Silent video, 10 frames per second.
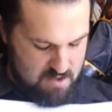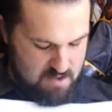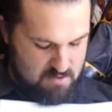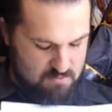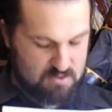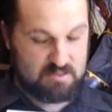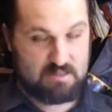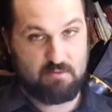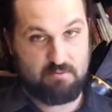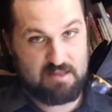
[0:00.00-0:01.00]
because there's
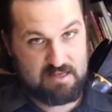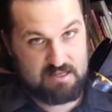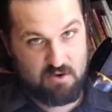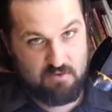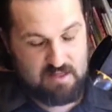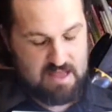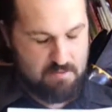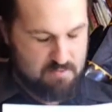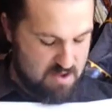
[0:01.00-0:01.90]
going to be less overlap.